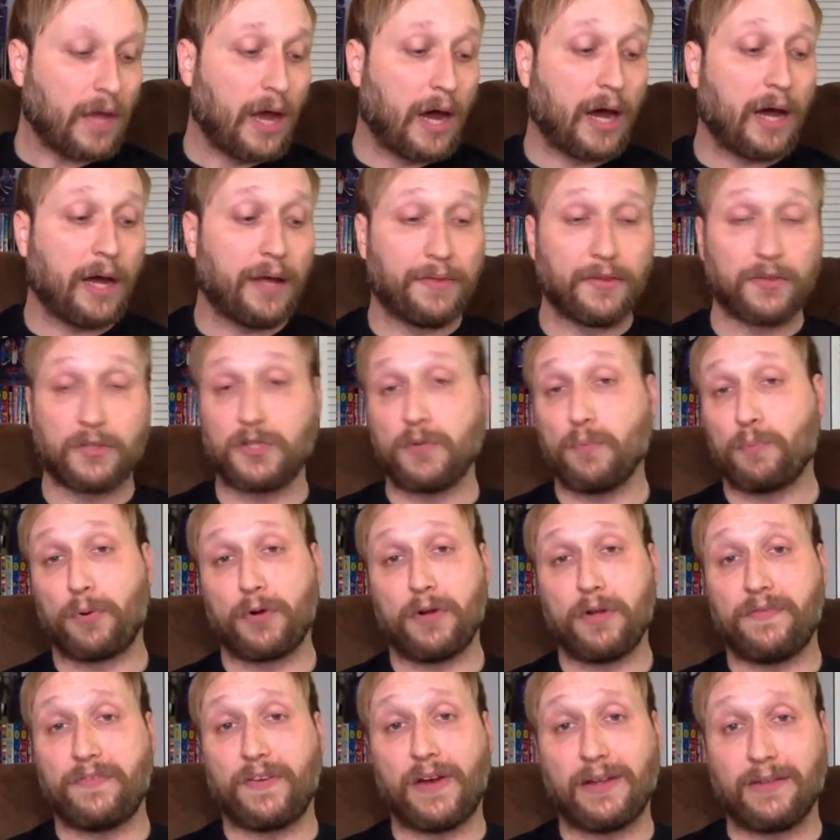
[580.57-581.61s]
Uh, there's some
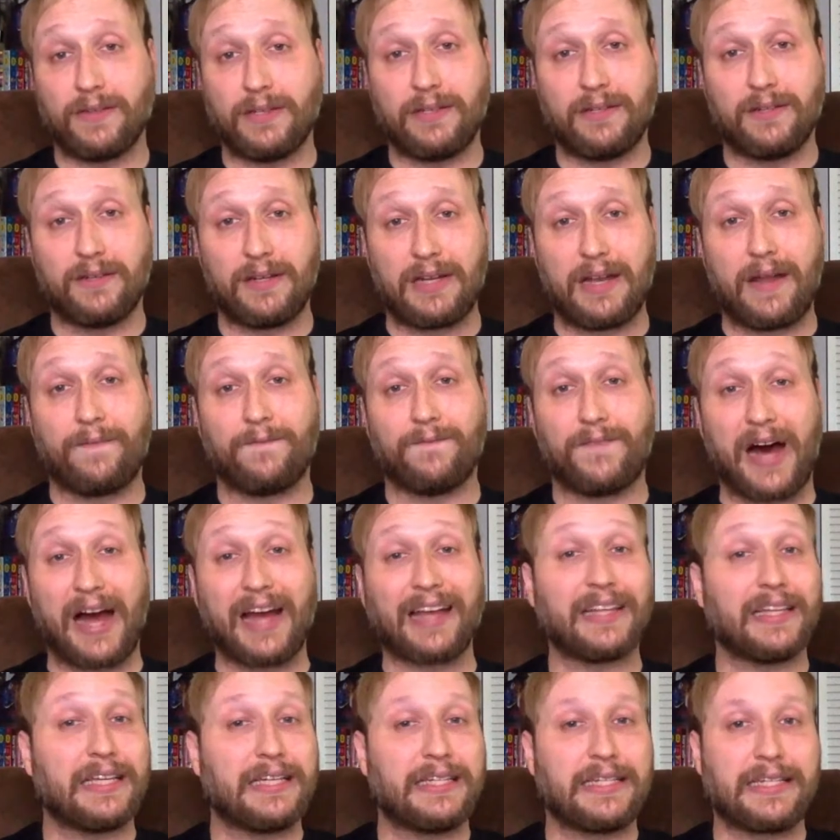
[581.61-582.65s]
pretty violent
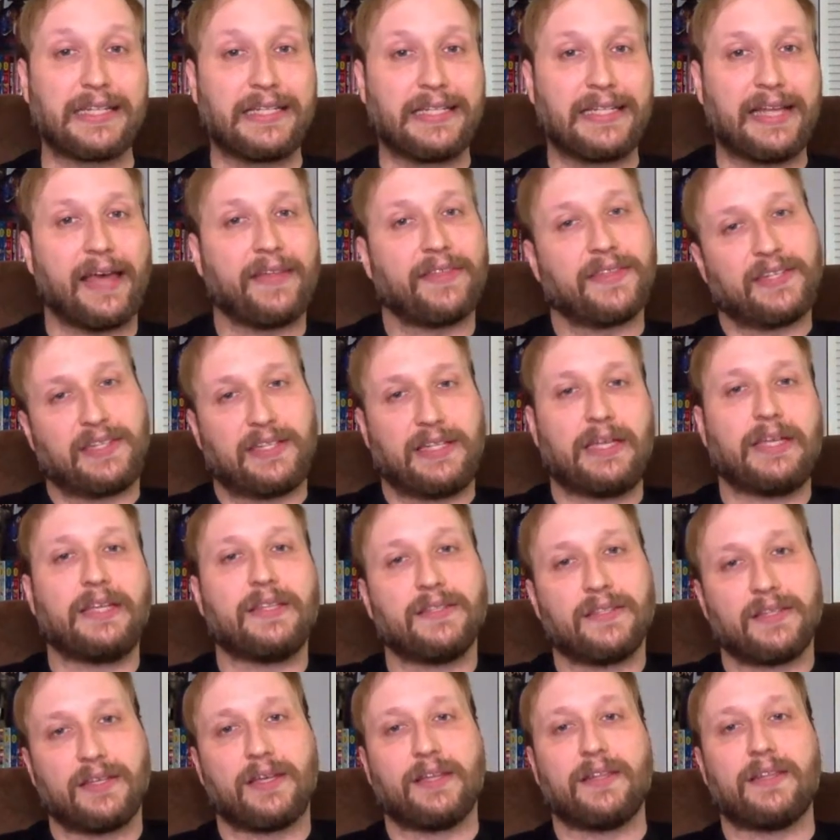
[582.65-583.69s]
violent death
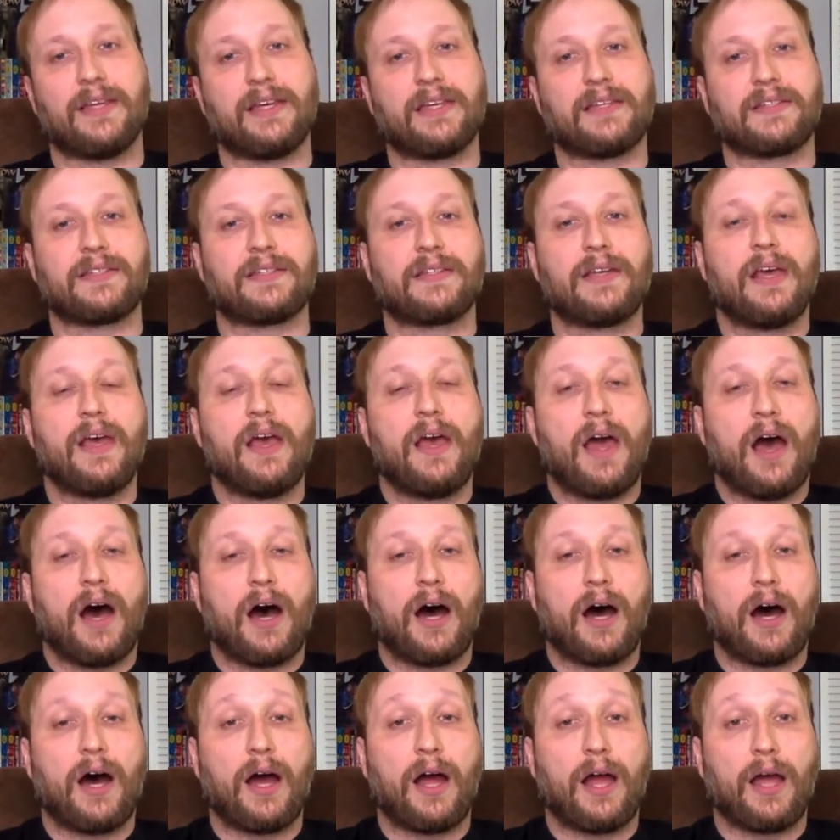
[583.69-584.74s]
scenes in this,
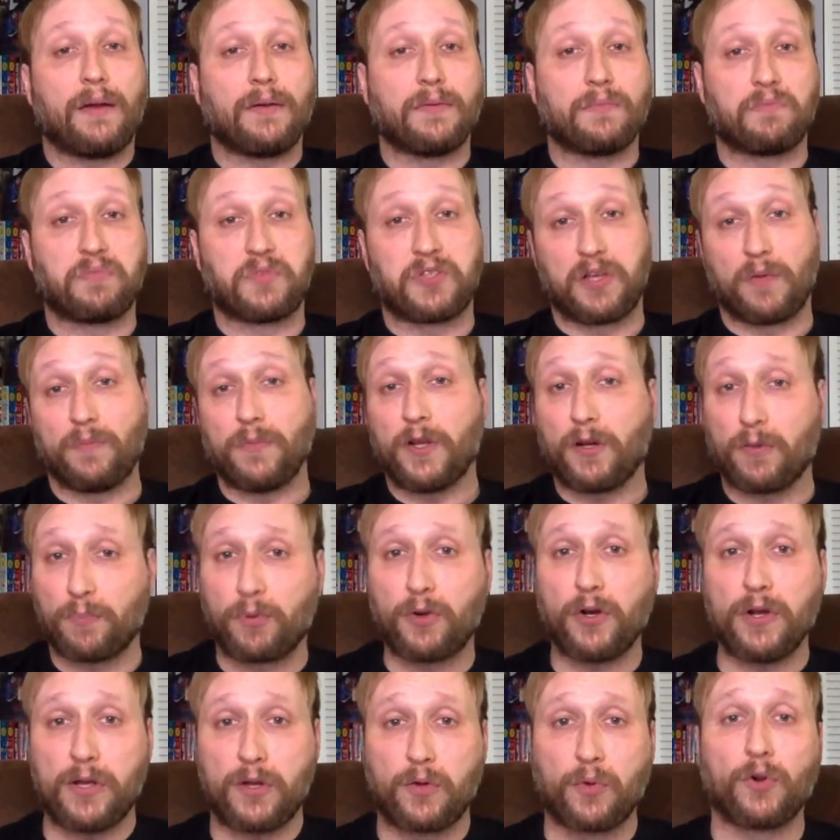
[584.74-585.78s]
uh, and some that are
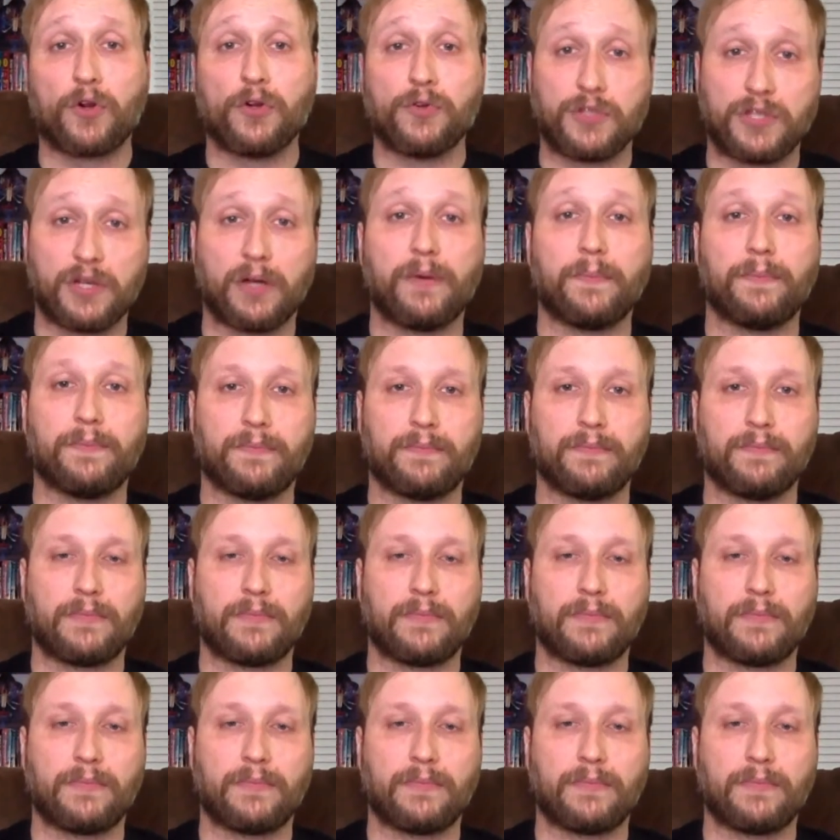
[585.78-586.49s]
pretty gruesome